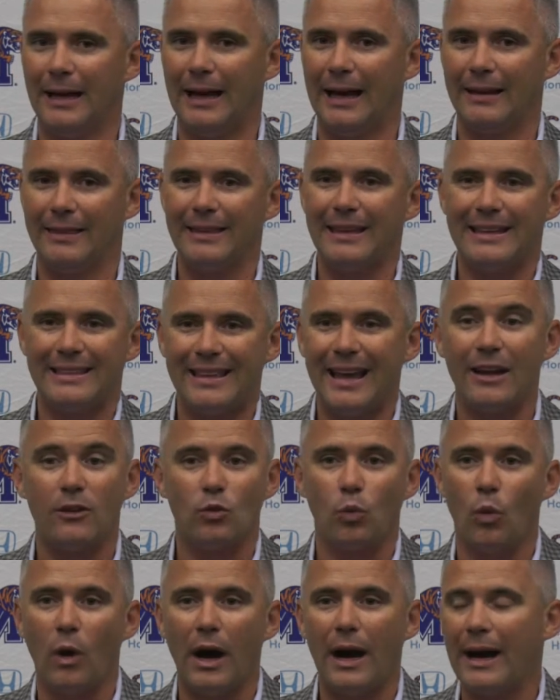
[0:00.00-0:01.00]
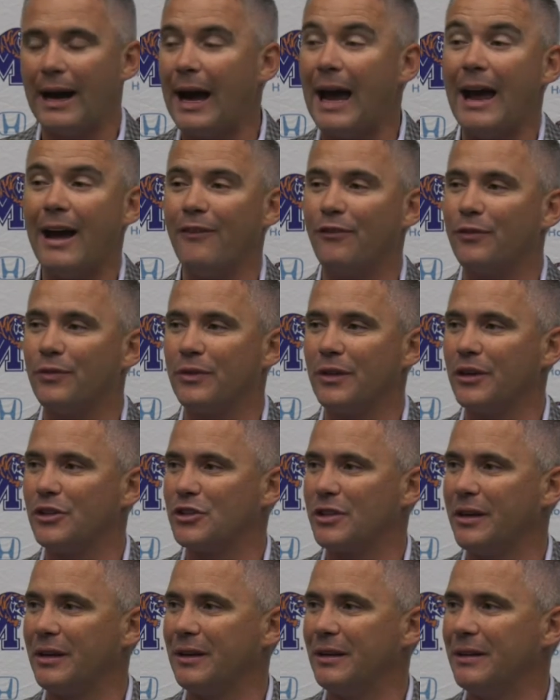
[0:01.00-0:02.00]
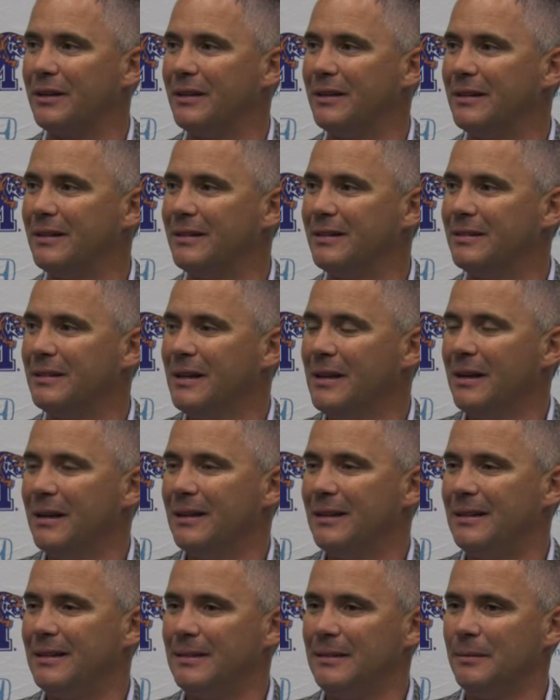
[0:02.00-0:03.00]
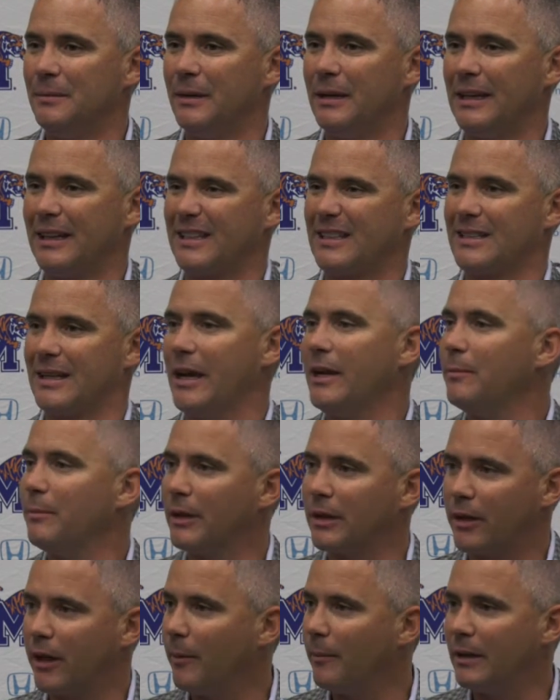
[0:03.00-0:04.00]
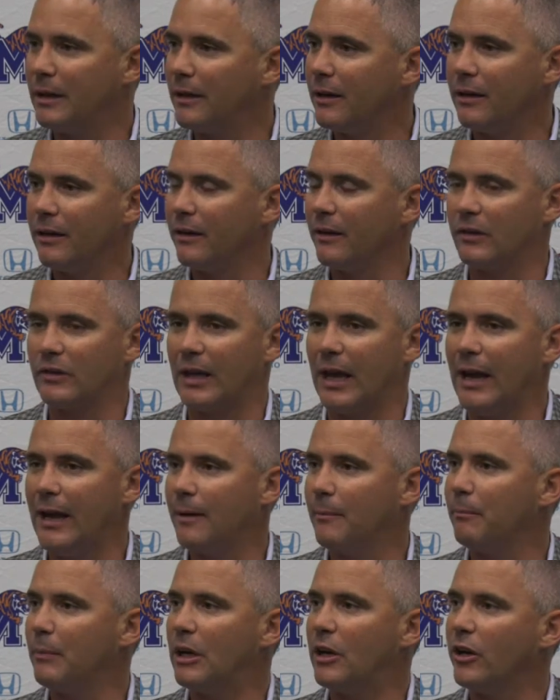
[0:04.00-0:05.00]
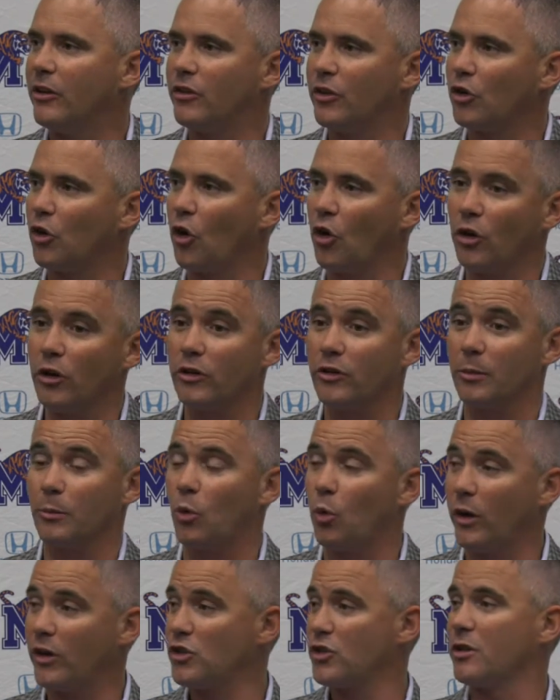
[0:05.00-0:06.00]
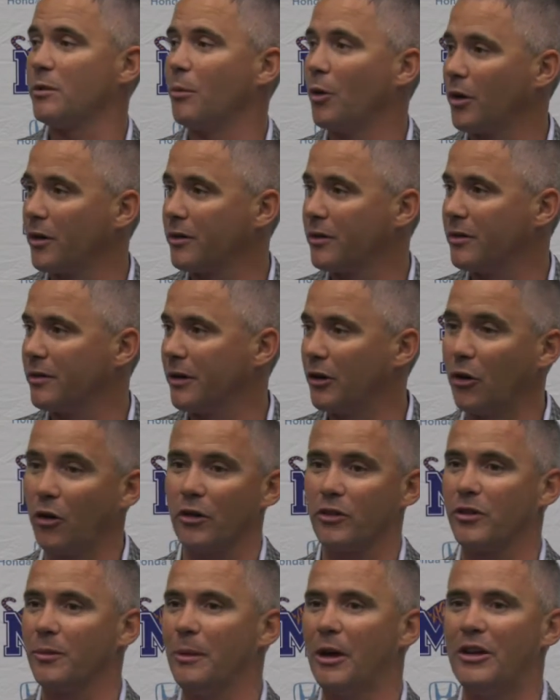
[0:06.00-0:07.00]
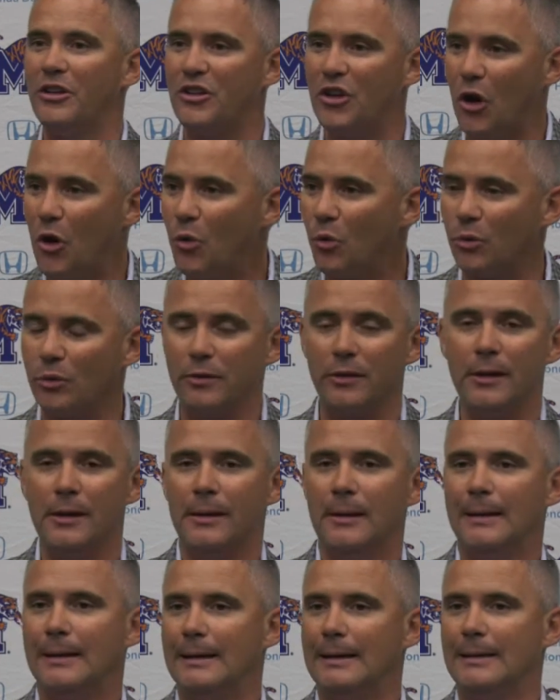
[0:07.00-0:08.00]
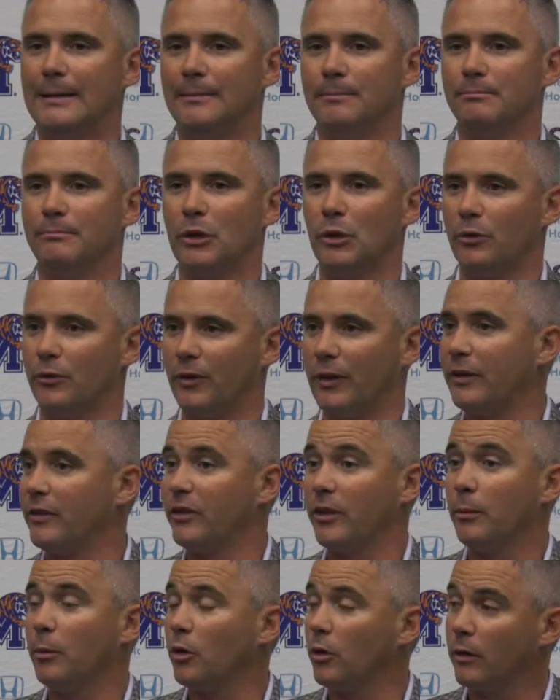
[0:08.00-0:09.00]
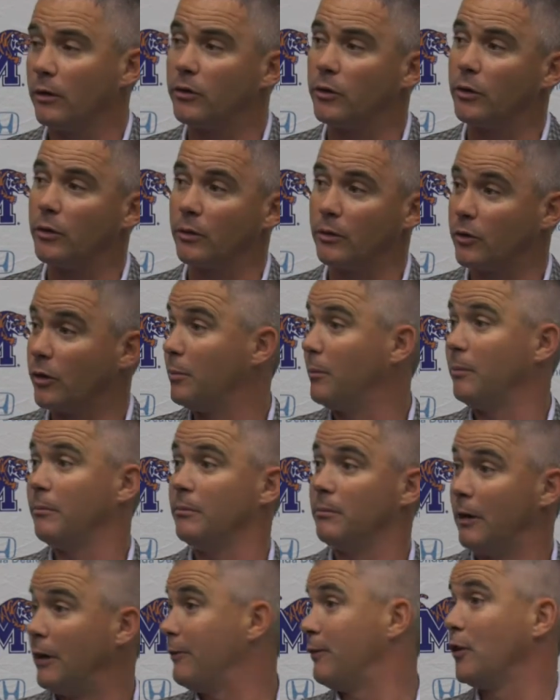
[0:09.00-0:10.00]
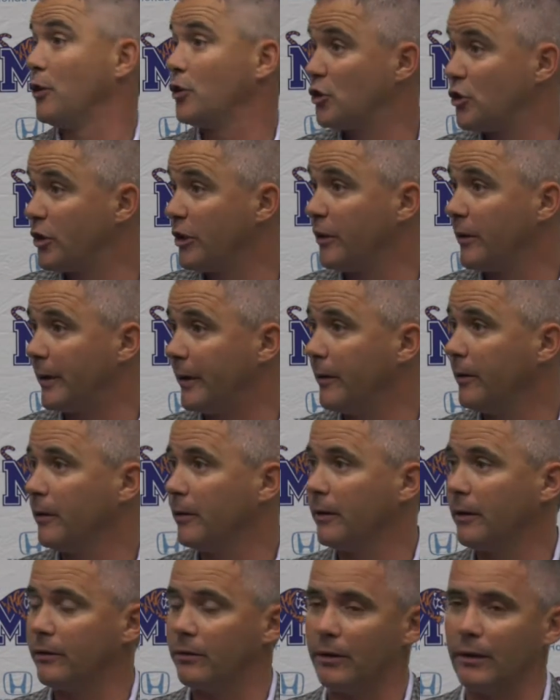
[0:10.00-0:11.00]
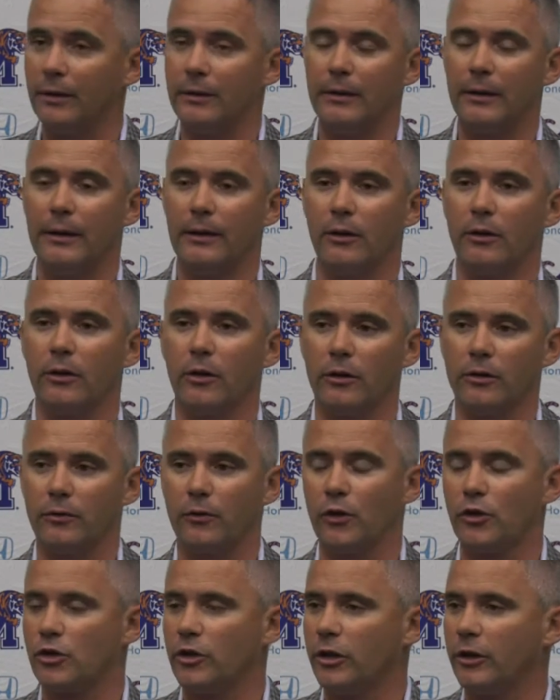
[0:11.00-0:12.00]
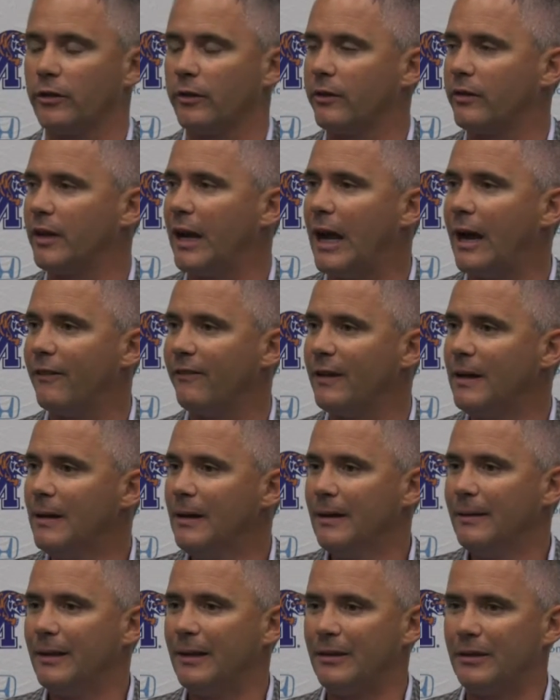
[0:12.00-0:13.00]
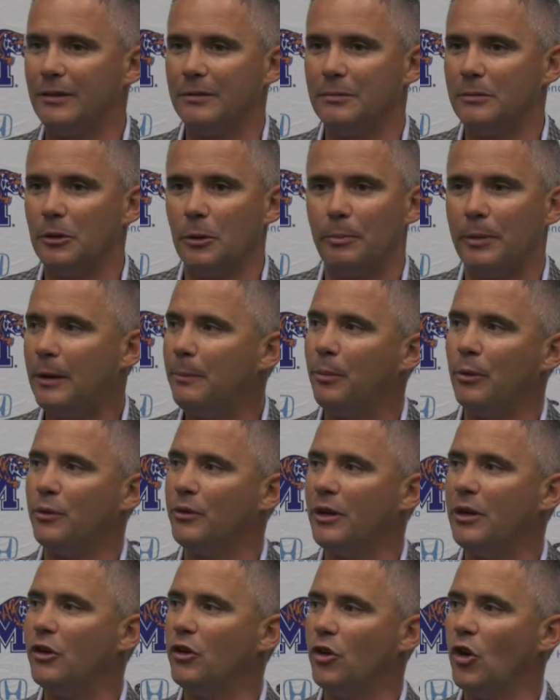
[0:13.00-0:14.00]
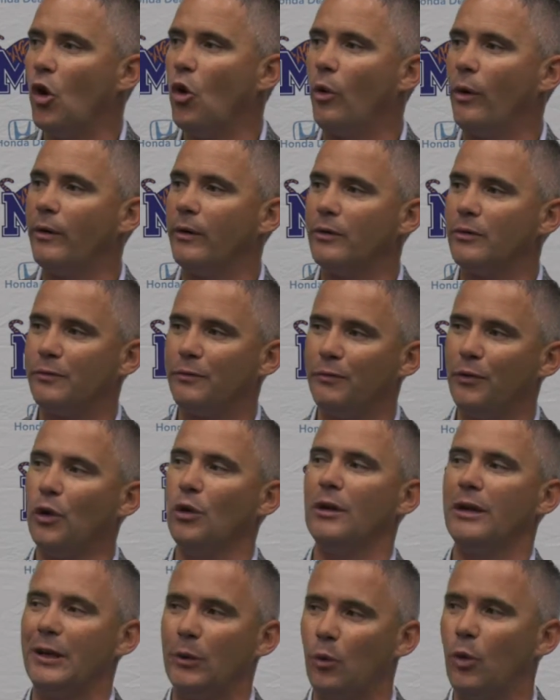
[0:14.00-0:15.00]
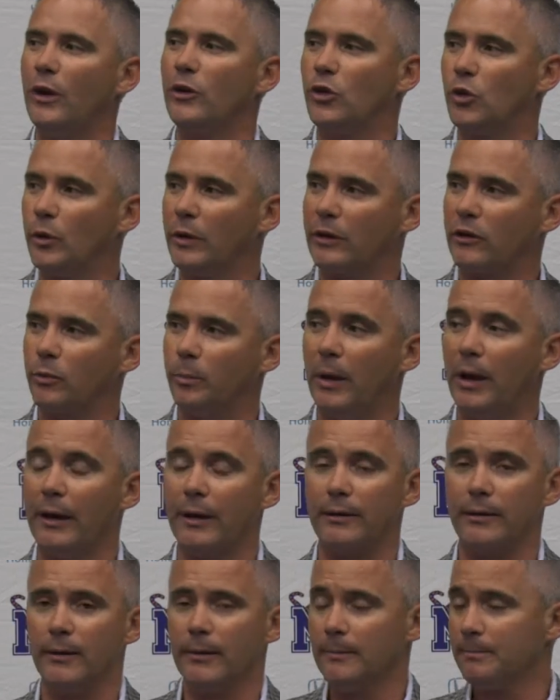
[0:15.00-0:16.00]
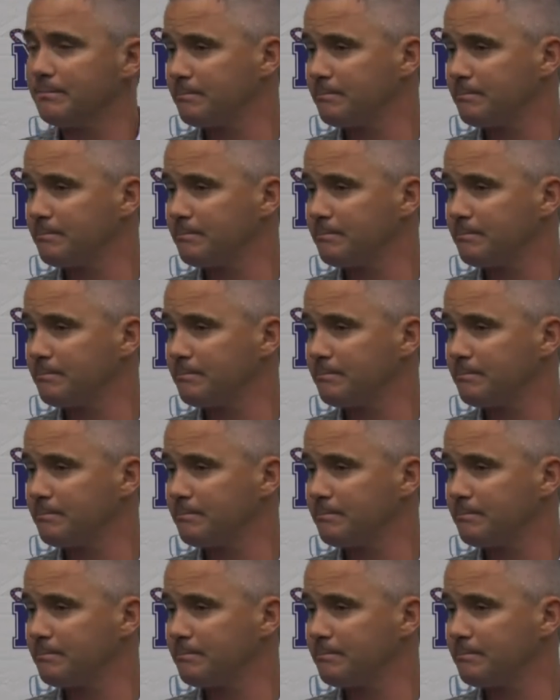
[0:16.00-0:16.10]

I think that's why I have such an excitement coming into this camp, because there are some question marks, there are some unknowns. It was very similar to my first year here and our first year as a staff, that people didn't know fully what to expect.